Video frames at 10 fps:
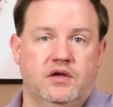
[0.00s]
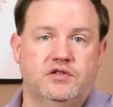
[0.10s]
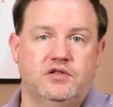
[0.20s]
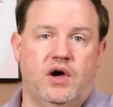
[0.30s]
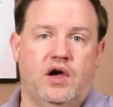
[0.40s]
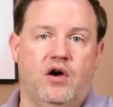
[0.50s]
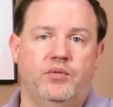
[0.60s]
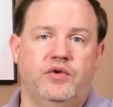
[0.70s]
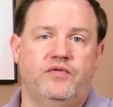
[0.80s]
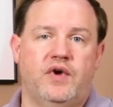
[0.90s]
So I
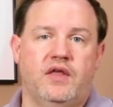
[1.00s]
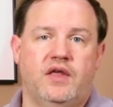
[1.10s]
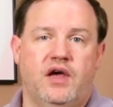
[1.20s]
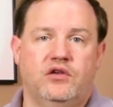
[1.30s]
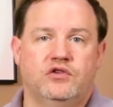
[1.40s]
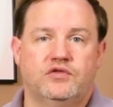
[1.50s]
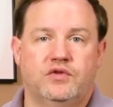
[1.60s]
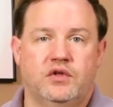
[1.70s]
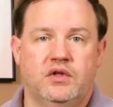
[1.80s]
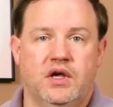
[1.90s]
hope you find that
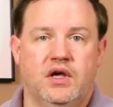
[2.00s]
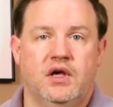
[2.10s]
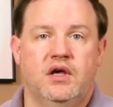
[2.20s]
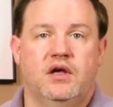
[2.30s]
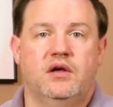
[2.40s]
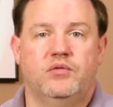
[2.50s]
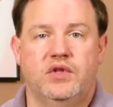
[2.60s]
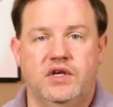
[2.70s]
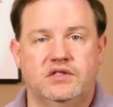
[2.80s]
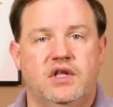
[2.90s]
useful.
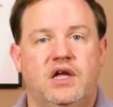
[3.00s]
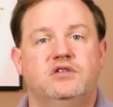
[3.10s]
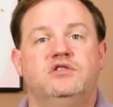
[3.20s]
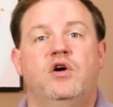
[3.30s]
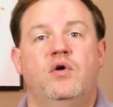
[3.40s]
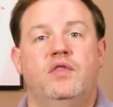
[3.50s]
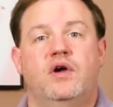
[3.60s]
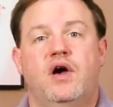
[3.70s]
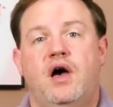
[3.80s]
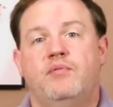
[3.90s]
Please let us know in the
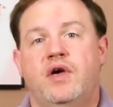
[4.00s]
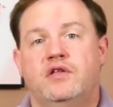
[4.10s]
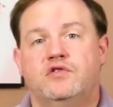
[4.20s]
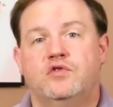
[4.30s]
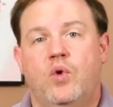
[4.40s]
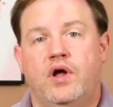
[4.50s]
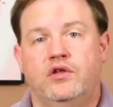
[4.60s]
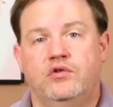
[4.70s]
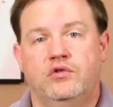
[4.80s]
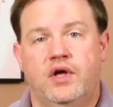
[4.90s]
comments what
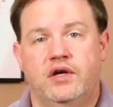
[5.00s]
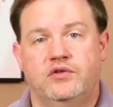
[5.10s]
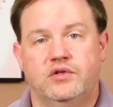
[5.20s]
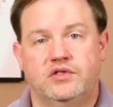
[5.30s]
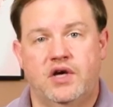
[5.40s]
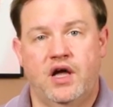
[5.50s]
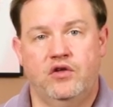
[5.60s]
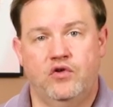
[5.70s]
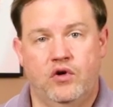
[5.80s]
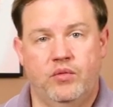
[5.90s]
you like to assign
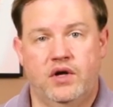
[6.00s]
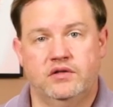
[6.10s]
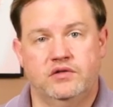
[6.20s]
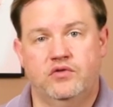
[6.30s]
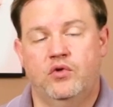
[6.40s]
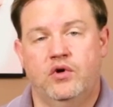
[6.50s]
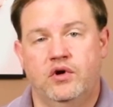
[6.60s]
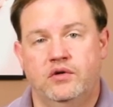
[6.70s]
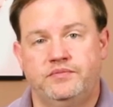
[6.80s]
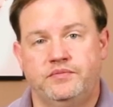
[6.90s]
your buttons
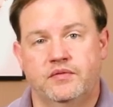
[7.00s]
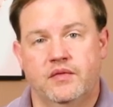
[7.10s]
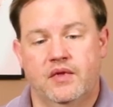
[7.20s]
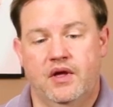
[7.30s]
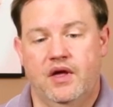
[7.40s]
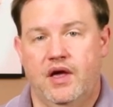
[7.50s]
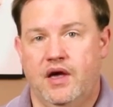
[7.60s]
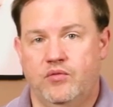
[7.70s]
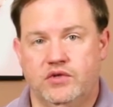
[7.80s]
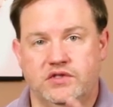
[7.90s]
for.
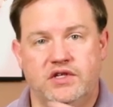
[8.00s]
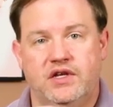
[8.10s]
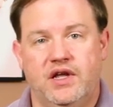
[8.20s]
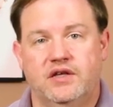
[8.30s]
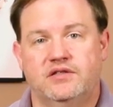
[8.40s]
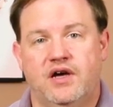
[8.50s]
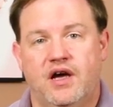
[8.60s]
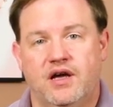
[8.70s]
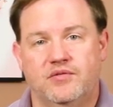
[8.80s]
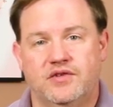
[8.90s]
And we'll see you next
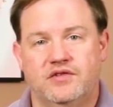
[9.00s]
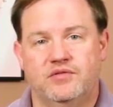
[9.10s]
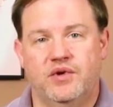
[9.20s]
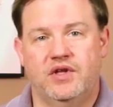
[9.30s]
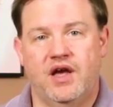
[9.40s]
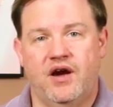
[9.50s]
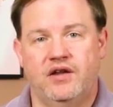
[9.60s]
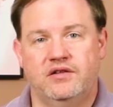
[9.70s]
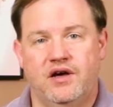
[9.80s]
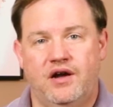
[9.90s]
time. This has been Gary
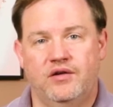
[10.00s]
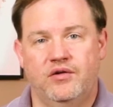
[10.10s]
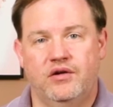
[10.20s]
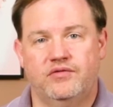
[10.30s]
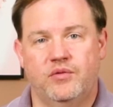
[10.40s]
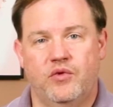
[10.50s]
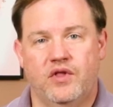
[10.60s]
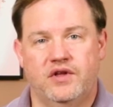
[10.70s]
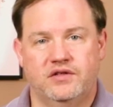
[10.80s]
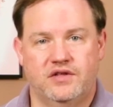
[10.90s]
D. Tonicourt from
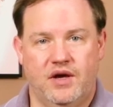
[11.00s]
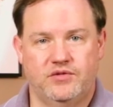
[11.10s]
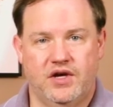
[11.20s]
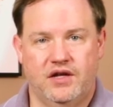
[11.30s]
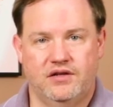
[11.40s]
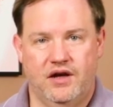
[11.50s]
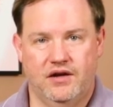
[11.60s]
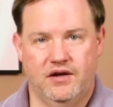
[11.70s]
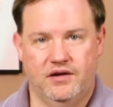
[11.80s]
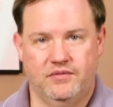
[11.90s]

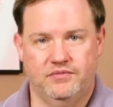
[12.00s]
MoreThanASnapshot.com.